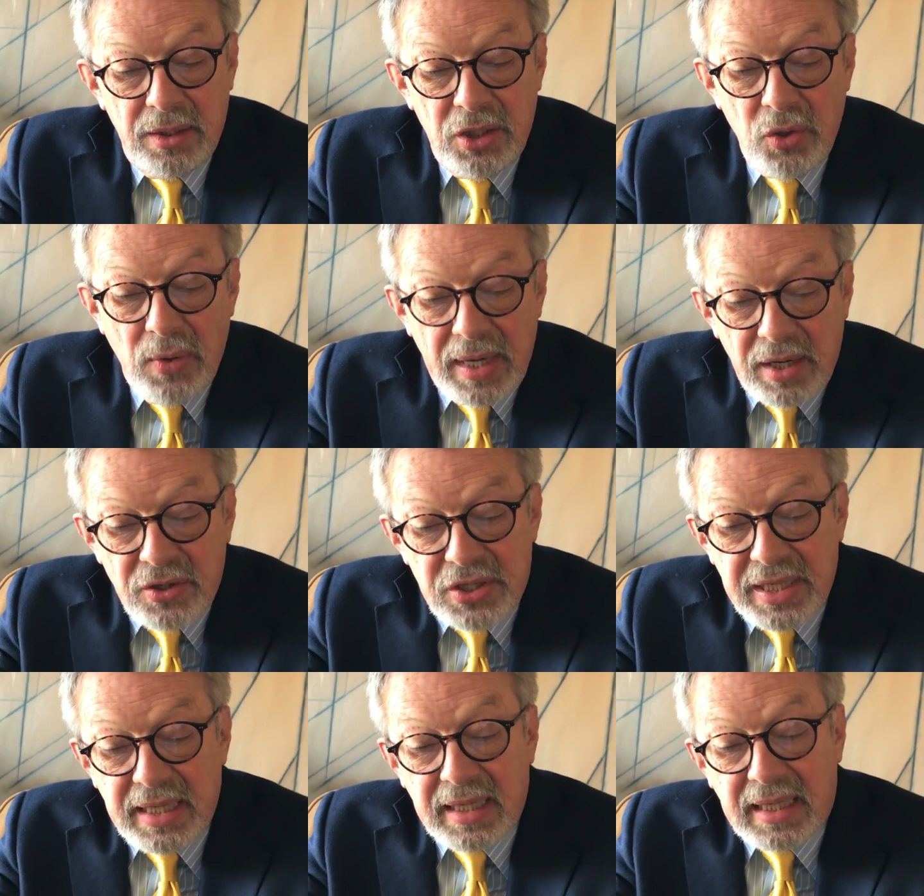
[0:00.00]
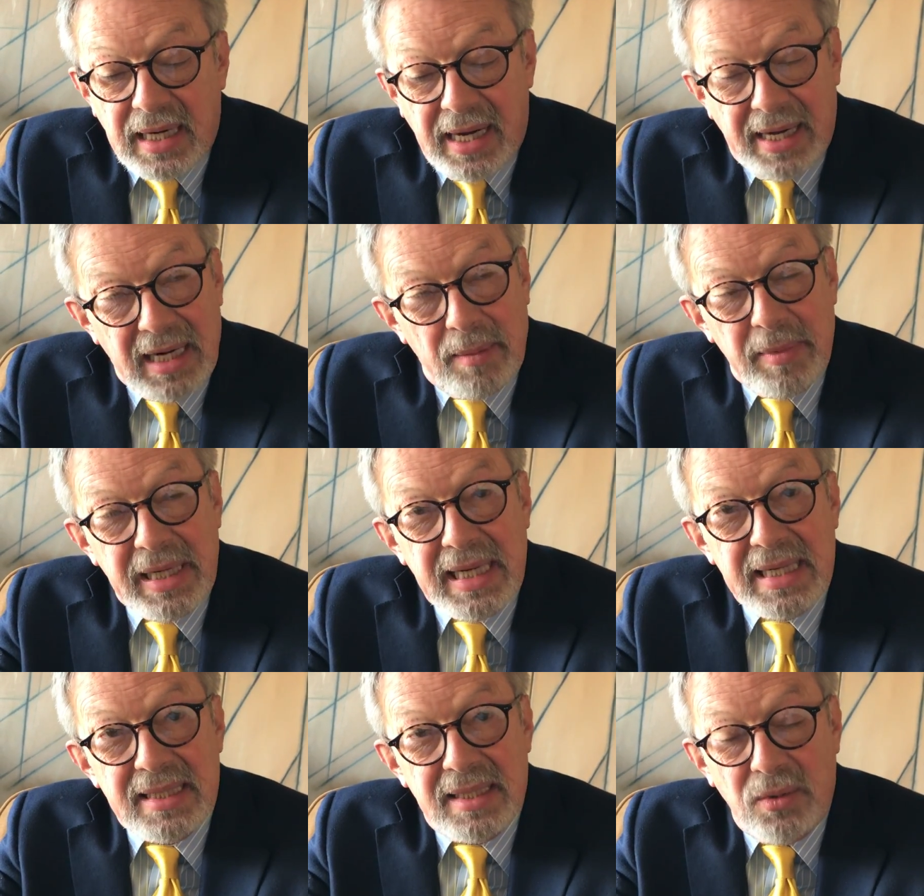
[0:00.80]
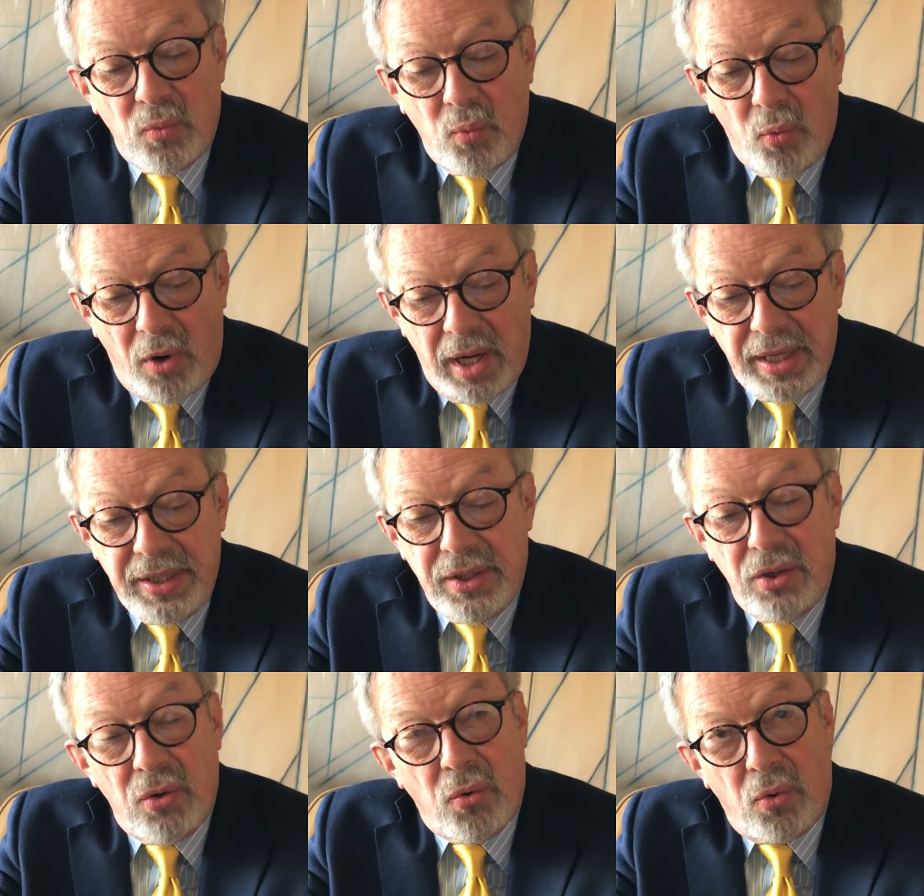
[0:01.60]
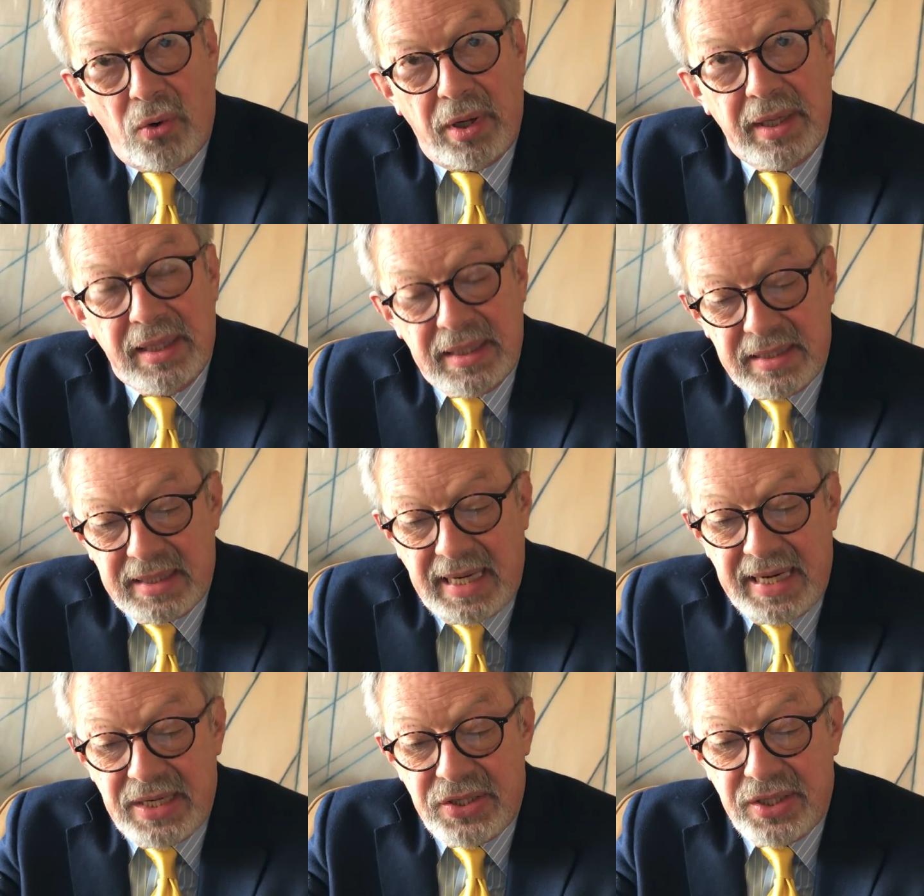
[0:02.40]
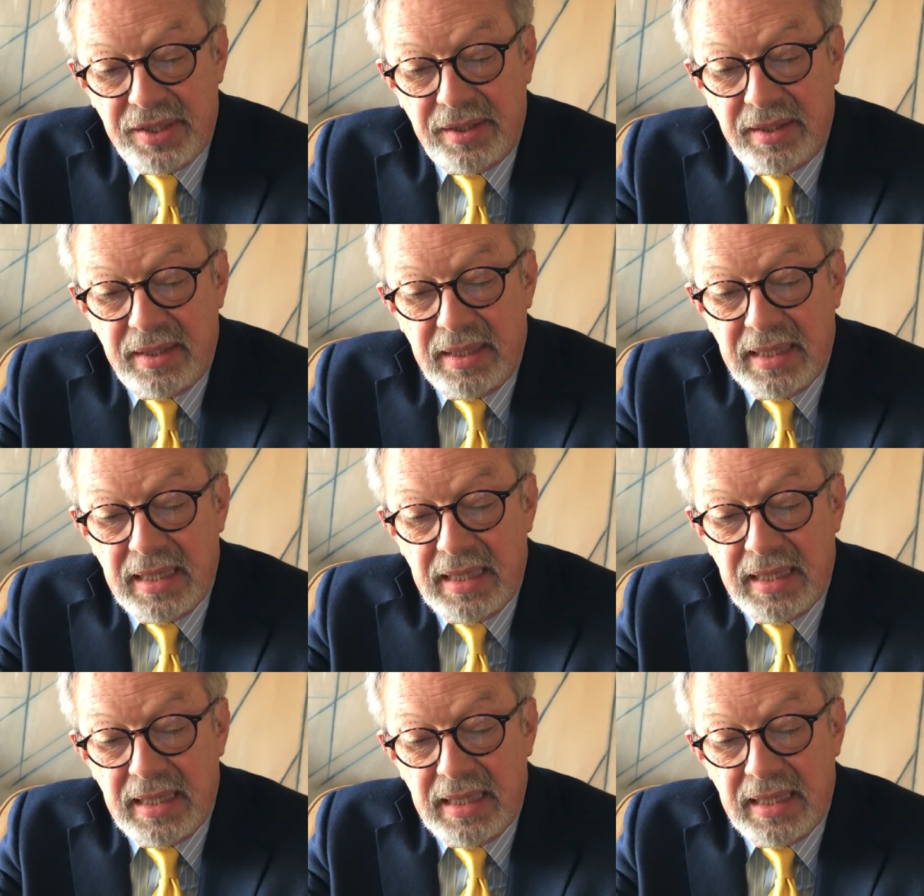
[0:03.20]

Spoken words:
New Energy Economy is the one organization